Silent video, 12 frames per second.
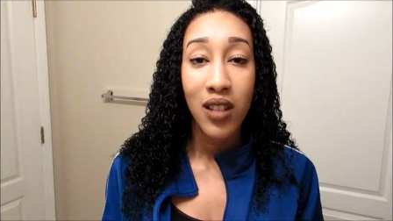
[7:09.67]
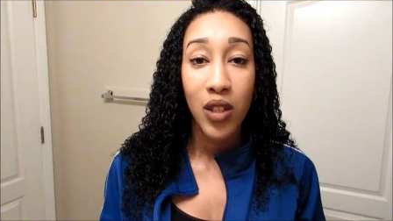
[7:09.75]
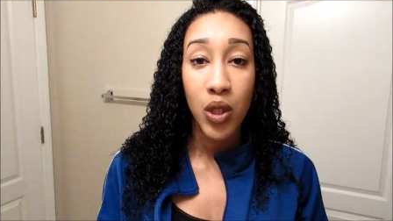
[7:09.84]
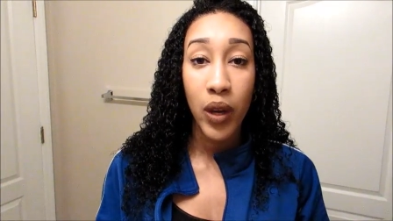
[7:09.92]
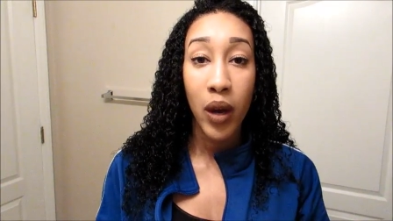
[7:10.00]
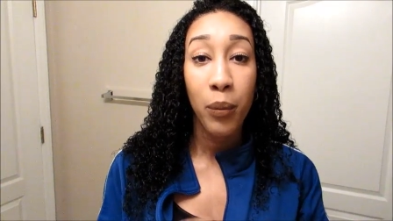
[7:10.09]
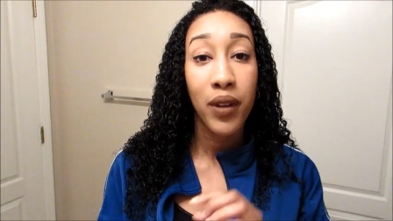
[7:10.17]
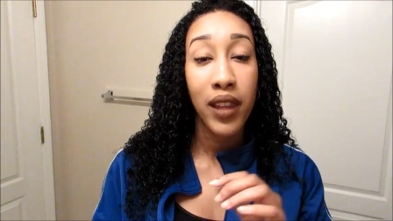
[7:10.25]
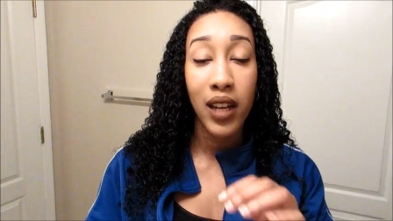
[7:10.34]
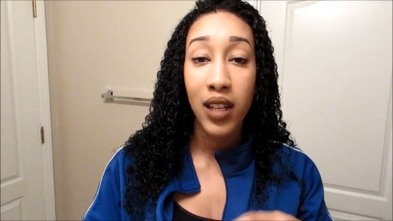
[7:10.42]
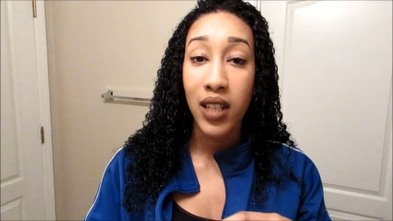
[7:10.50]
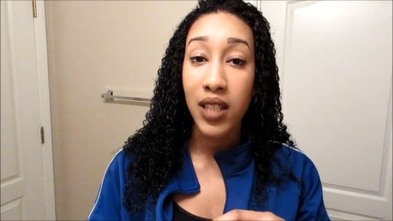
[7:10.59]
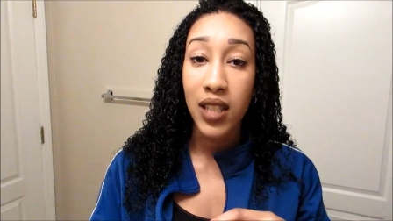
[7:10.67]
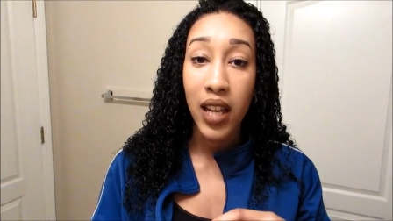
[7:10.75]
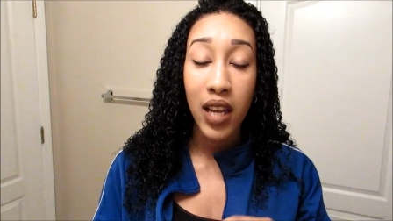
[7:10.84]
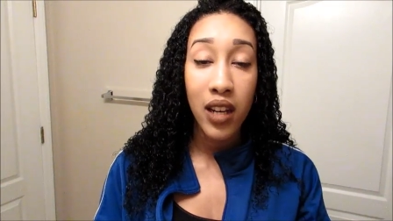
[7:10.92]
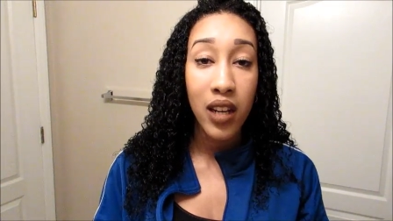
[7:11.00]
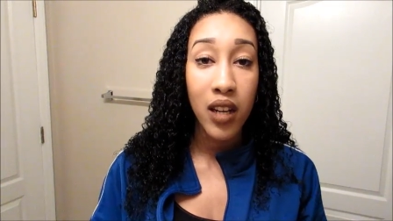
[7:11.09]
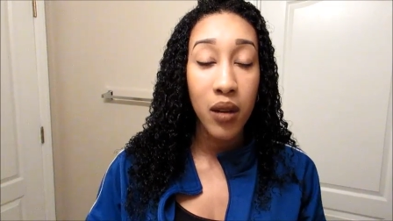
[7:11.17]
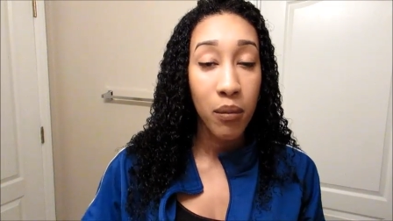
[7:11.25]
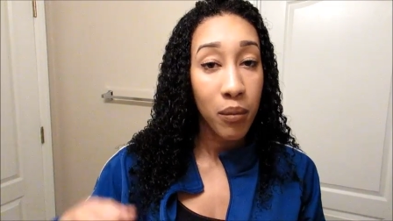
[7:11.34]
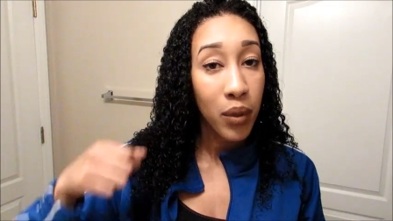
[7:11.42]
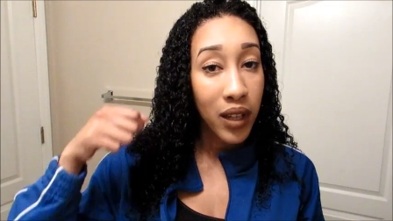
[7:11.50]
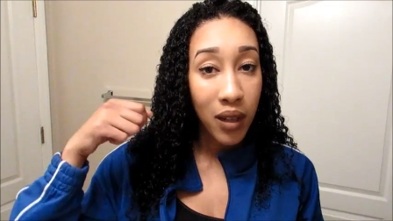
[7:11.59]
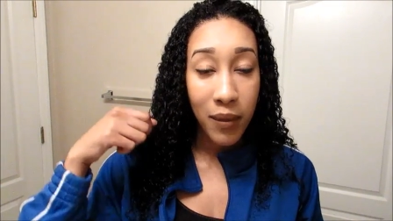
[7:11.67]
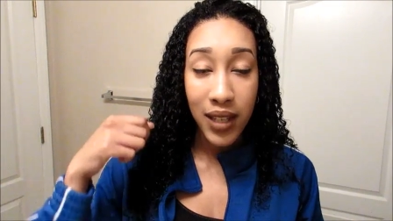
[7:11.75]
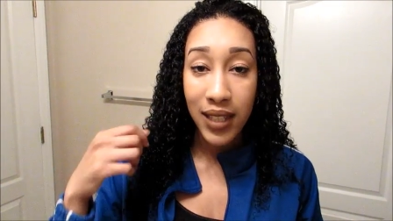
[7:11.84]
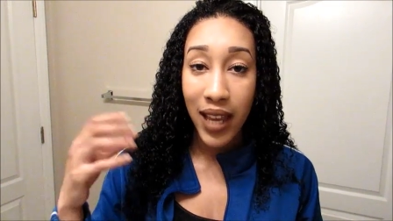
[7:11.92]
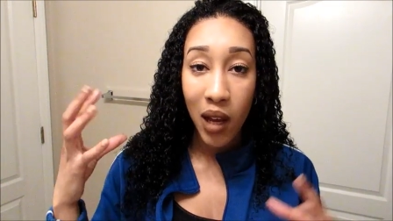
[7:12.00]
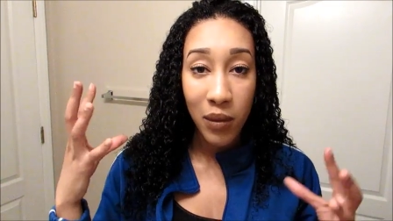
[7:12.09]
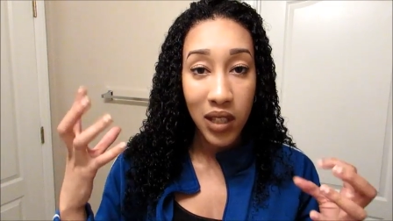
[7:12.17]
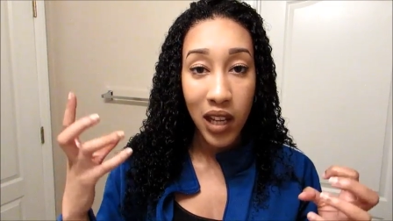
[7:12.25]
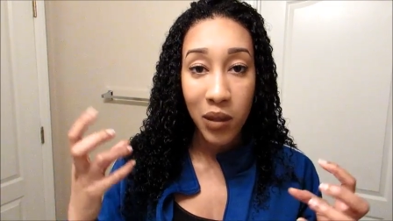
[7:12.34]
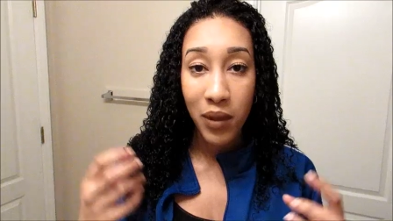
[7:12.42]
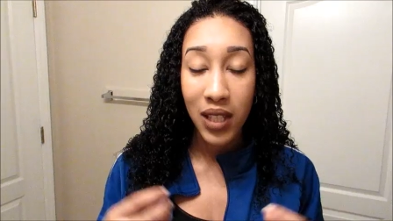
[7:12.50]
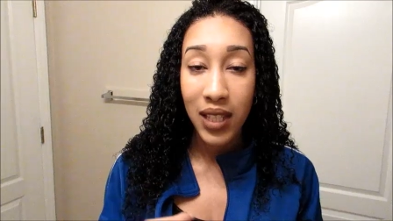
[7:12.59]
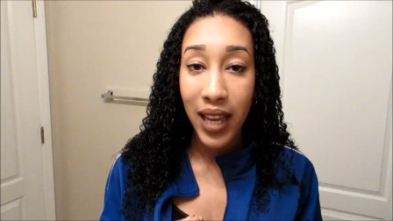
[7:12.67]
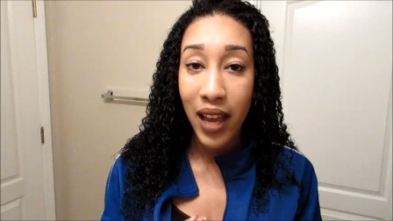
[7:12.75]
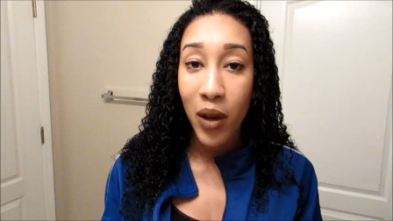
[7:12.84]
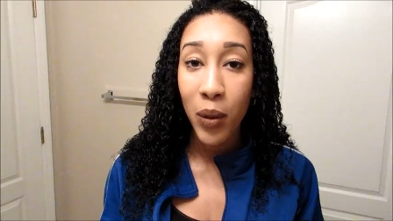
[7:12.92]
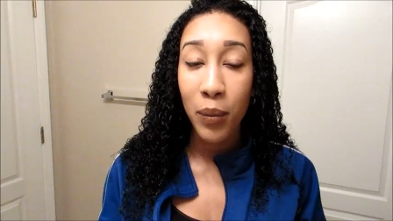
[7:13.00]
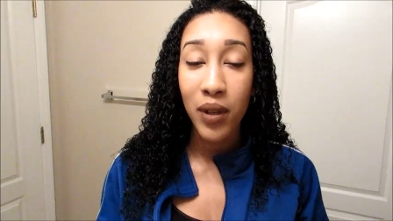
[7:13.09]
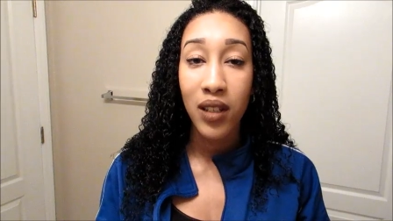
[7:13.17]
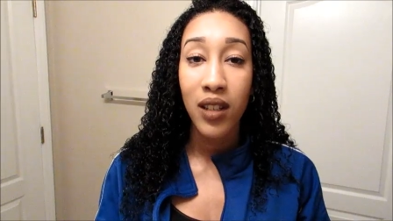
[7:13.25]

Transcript: So I'll put that in a container, put it in my scalp, massage my scalp.